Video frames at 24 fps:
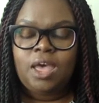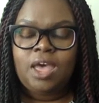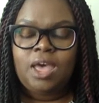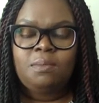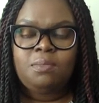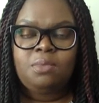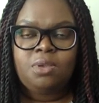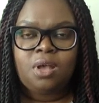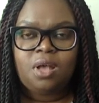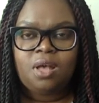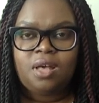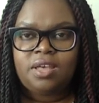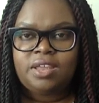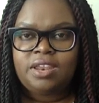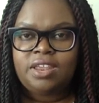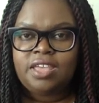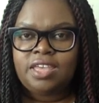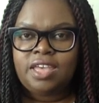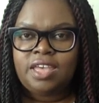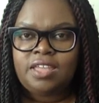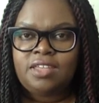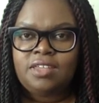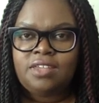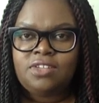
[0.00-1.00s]
I'm not going to
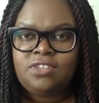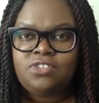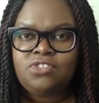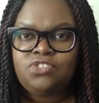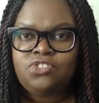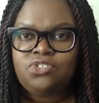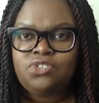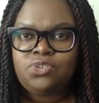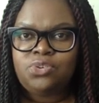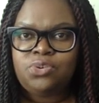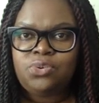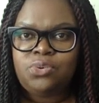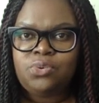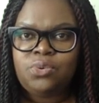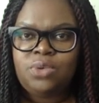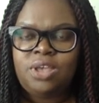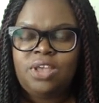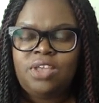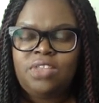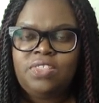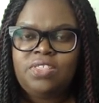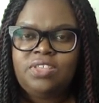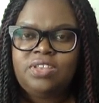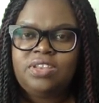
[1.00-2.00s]
get into
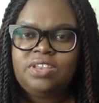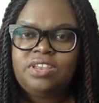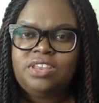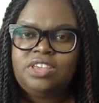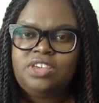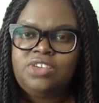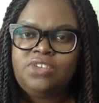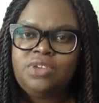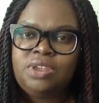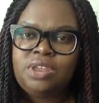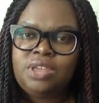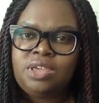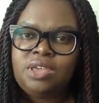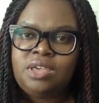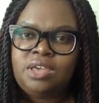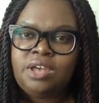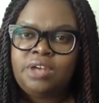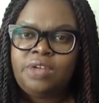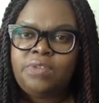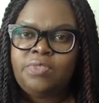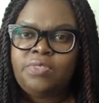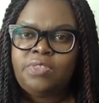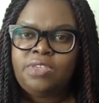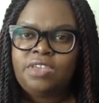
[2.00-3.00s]
the nitty-gritty
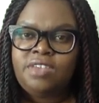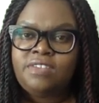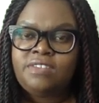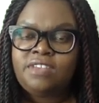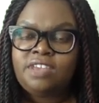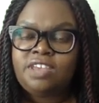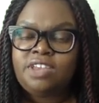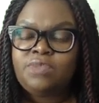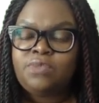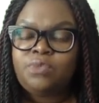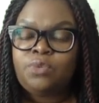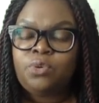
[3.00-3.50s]
of the executive